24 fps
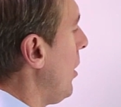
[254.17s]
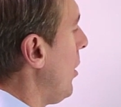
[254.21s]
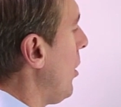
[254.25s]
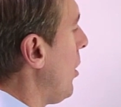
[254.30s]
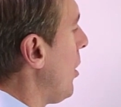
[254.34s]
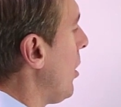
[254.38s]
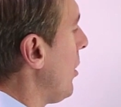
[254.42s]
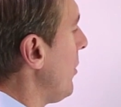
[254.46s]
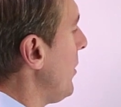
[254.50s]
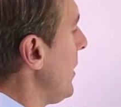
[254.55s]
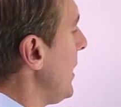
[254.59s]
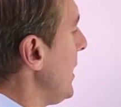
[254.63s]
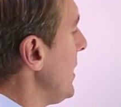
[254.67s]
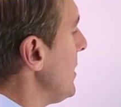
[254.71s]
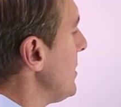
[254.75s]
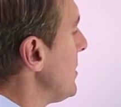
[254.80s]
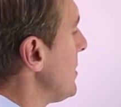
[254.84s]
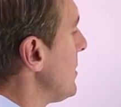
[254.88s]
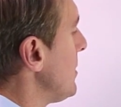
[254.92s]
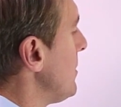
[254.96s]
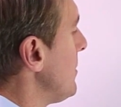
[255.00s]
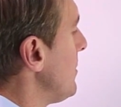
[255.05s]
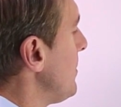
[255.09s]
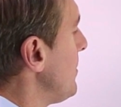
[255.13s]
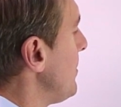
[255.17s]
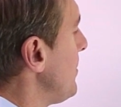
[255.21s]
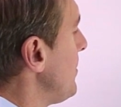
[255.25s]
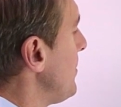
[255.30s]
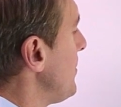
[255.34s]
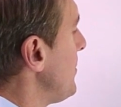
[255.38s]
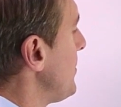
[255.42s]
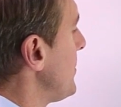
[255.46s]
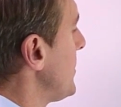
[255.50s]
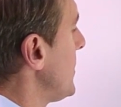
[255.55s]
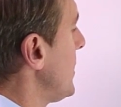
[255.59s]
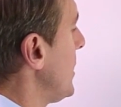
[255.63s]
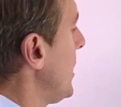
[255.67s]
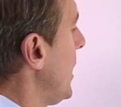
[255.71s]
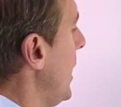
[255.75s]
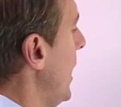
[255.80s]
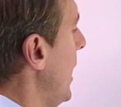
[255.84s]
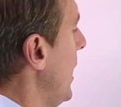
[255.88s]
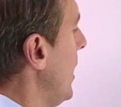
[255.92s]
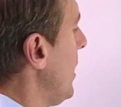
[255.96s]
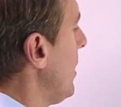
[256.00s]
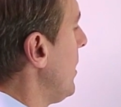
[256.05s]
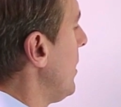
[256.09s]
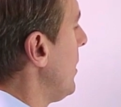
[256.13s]
are these.
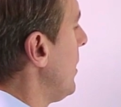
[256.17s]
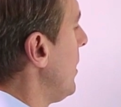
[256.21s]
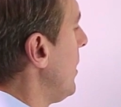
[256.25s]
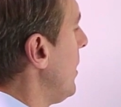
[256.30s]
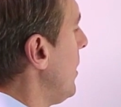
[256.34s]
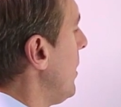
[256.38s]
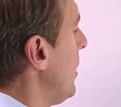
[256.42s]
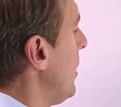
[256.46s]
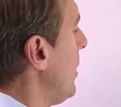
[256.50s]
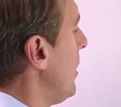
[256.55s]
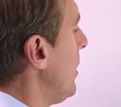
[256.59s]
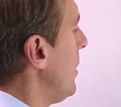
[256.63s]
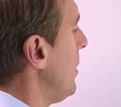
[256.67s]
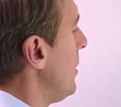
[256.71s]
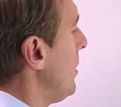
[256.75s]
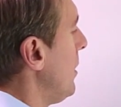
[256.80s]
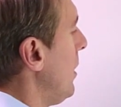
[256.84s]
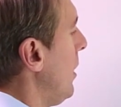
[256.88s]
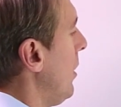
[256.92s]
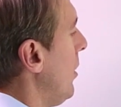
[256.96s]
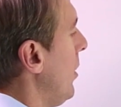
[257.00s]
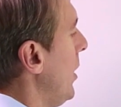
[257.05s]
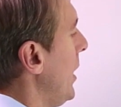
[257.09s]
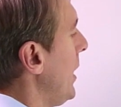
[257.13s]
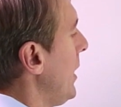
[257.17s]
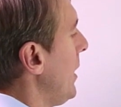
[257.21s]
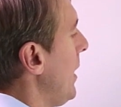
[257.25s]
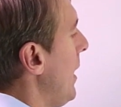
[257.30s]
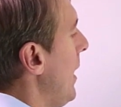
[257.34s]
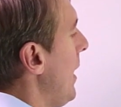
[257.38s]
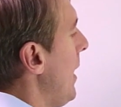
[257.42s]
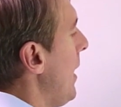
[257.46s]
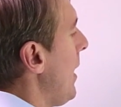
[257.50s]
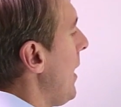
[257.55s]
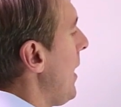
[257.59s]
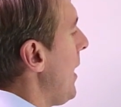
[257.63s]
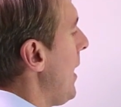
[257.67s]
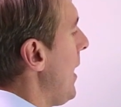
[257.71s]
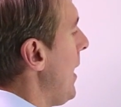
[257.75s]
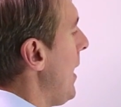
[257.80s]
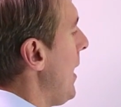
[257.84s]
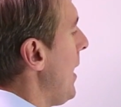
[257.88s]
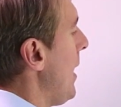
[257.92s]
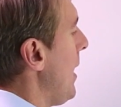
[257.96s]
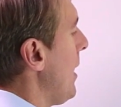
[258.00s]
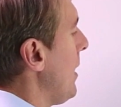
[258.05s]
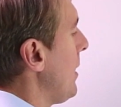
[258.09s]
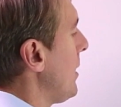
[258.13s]
Okay? Alright? A,
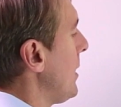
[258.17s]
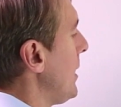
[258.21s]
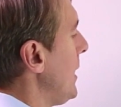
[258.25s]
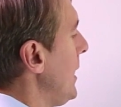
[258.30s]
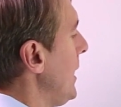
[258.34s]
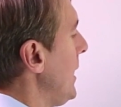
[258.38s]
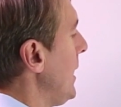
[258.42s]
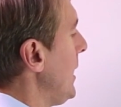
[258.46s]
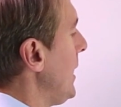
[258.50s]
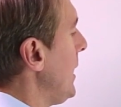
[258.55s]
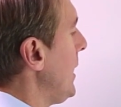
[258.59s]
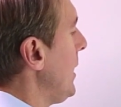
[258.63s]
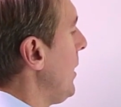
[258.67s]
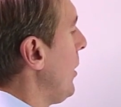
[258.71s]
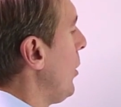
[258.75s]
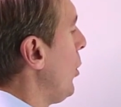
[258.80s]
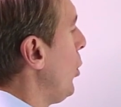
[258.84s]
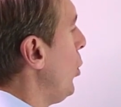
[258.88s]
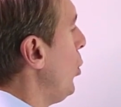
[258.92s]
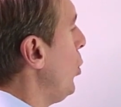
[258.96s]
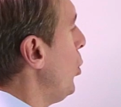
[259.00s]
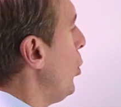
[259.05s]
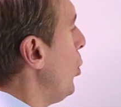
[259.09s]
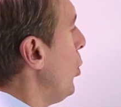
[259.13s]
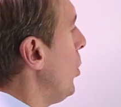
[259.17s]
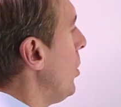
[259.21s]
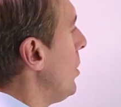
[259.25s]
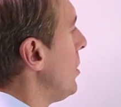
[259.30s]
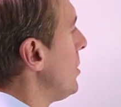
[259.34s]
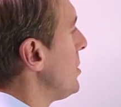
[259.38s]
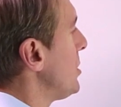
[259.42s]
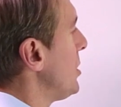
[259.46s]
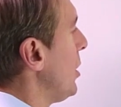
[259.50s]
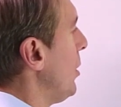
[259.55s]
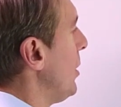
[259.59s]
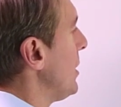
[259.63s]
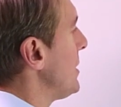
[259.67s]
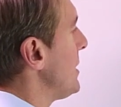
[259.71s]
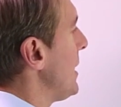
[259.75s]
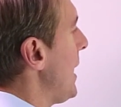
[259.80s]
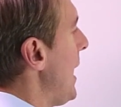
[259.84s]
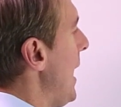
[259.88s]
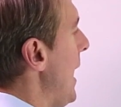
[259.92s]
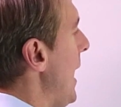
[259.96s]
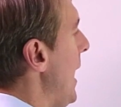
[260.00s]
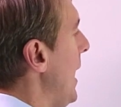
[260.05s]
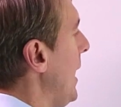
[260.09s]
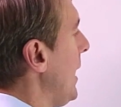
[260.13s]
I, u. So it's
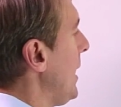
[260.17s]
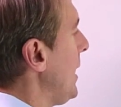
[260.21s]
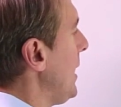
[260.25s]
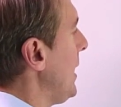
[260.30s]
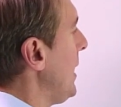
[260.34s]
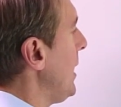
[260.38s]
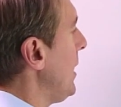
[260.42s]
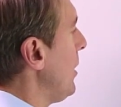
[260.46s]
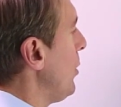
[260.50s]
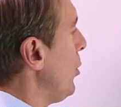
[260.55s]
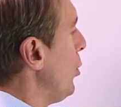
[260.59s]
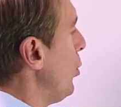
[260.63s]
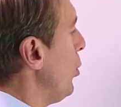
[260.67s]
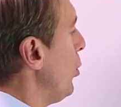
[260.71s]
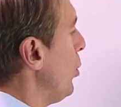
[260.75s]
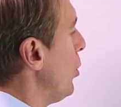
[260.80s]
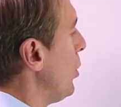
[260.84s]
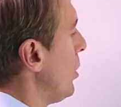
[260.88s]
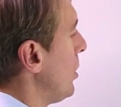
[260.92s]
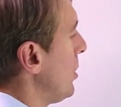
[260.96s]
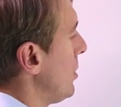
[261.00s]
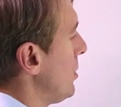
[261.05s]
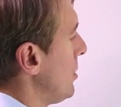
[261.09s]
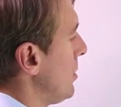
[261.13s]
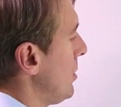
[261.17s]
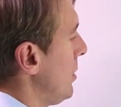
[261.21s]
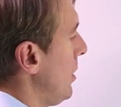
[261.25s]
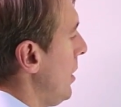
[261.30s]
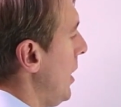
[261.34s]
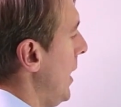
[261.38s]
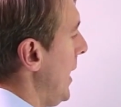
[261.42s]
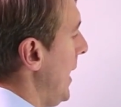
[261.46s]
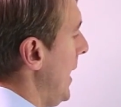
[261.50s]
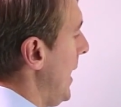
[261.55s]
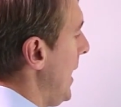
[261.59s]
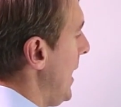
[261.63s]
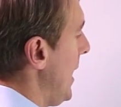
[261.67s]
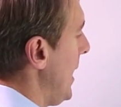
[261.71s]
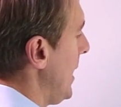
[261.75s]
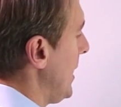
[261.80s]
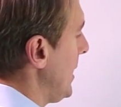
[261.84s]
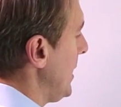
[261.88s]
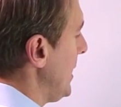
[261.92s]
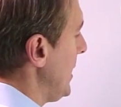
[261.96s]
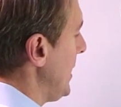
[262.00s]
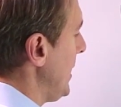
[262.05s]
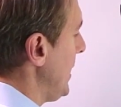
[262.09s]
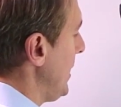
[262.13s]
a, I, u. A, I,
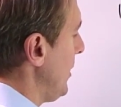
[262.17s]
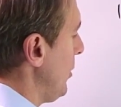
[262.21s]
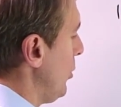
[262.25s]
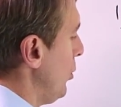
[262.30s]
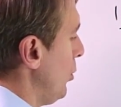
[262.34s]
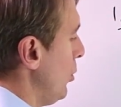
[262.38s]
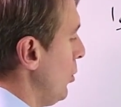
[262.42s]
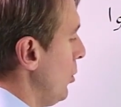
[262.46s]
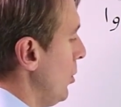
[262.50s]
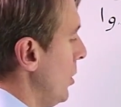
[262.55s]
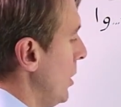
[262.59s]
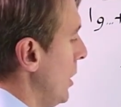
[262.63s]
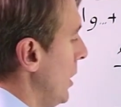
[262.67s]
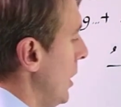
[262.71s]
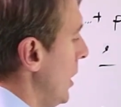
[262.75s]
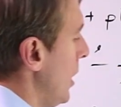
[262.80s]
u.